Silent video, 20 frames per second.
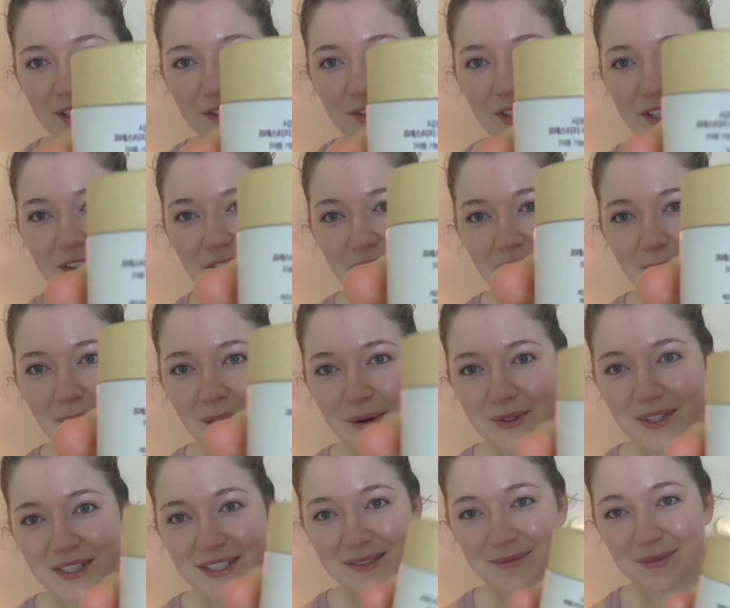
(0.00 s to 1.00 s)
can read all
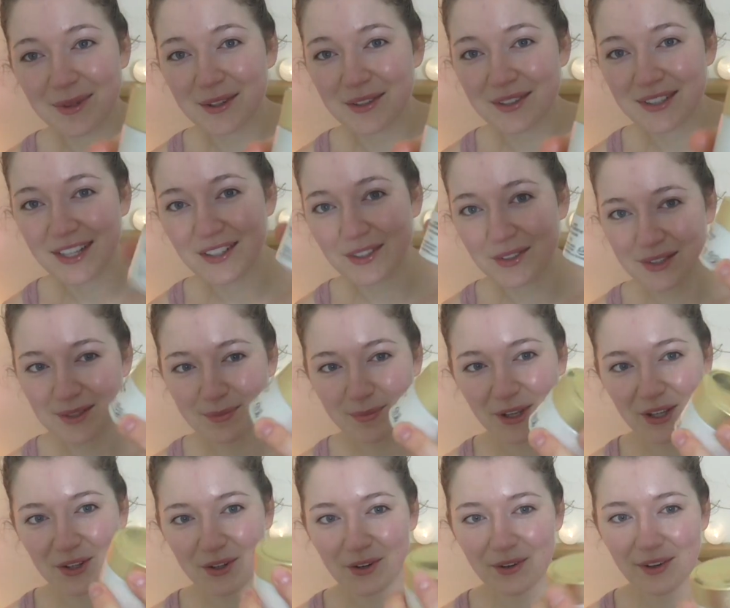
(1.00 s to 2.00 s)
about it, because I don't
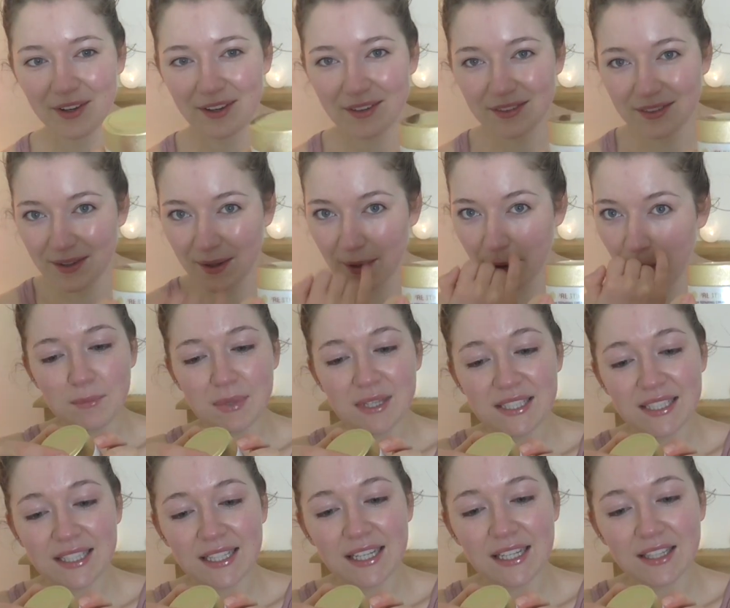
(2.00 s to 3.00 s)
speak Korean.
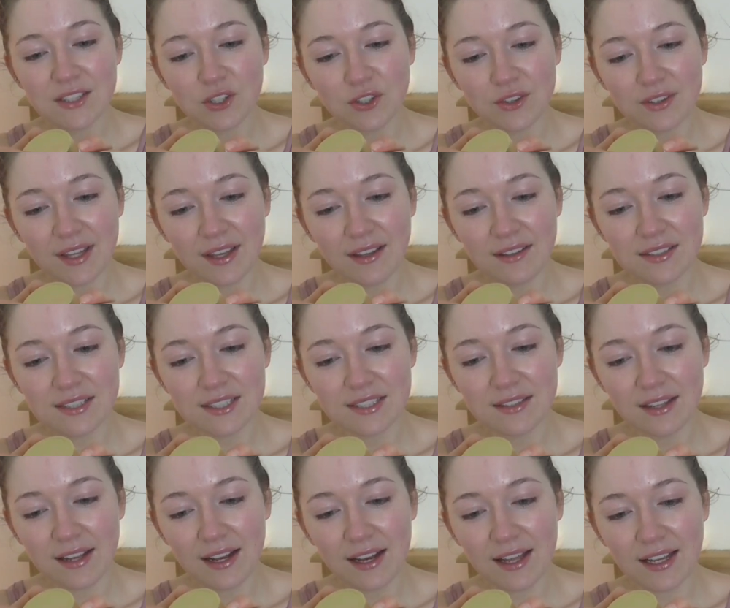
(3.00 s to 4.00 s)
Basically, it contains
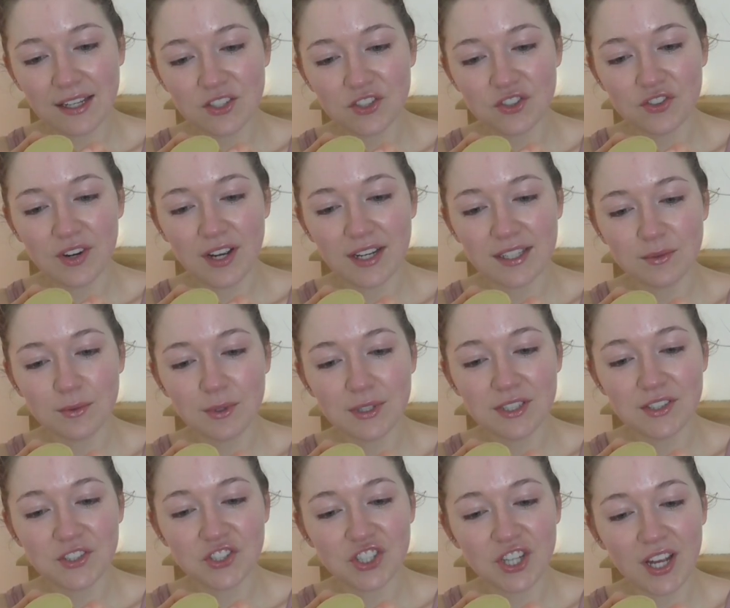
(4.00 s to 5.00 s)
snail extract,
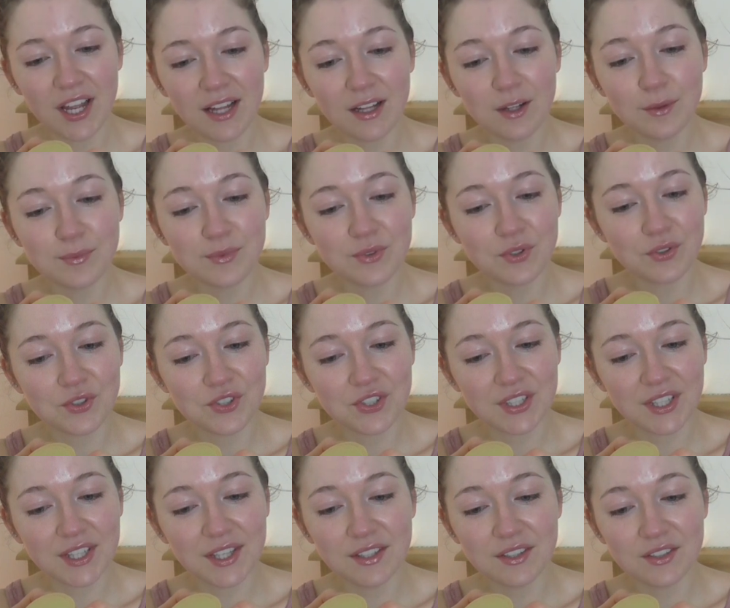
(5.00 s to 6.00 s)
which helps your
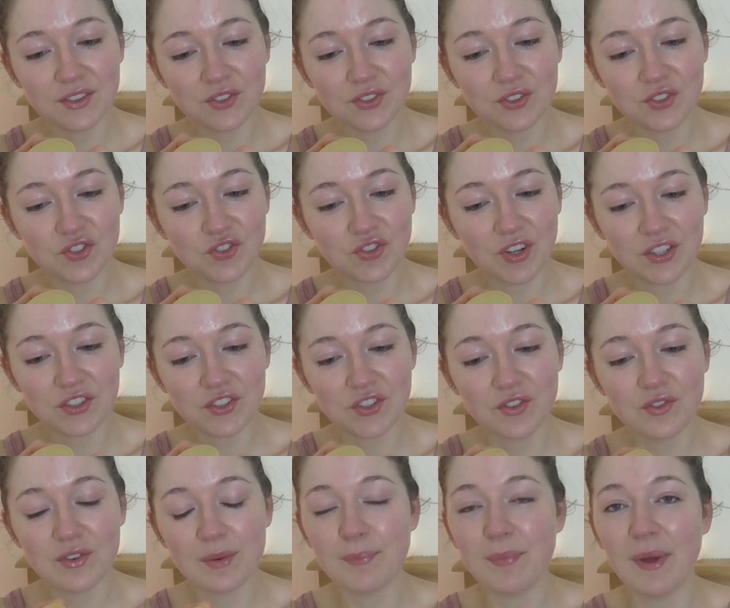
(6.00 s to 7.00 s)
skin
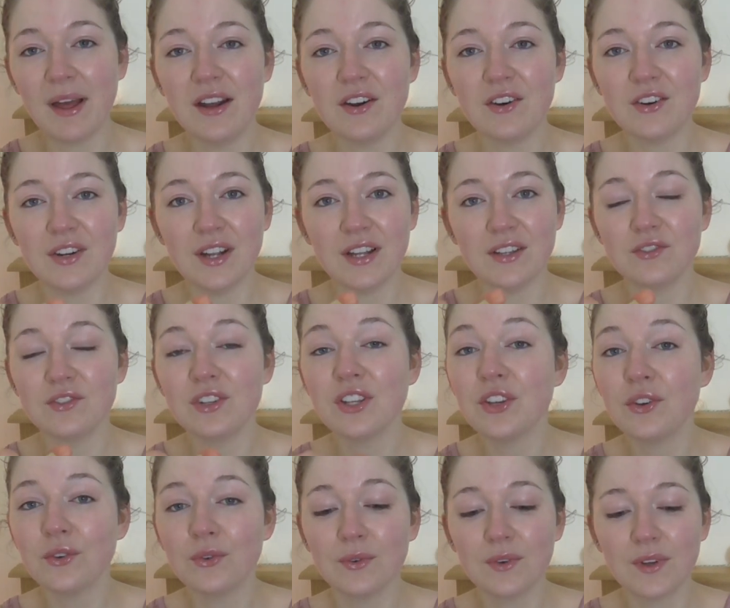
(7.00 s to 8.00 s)
structure repair and
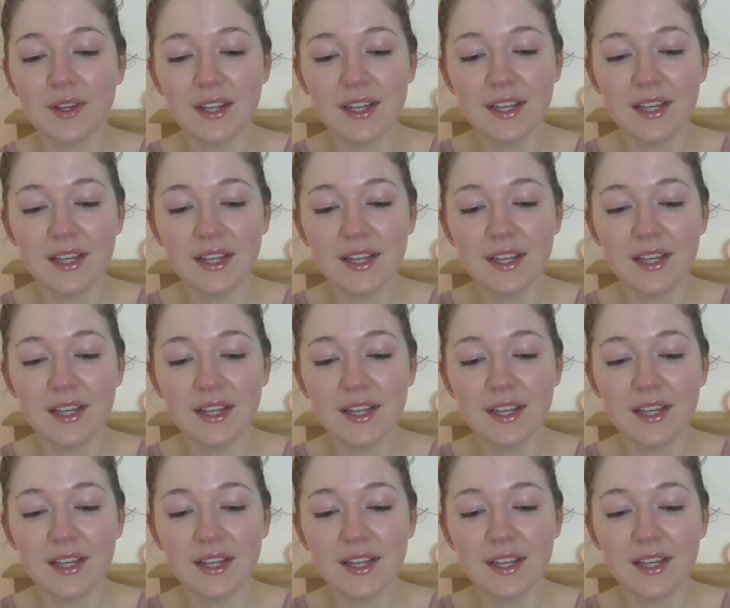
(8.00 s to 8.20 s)
renew.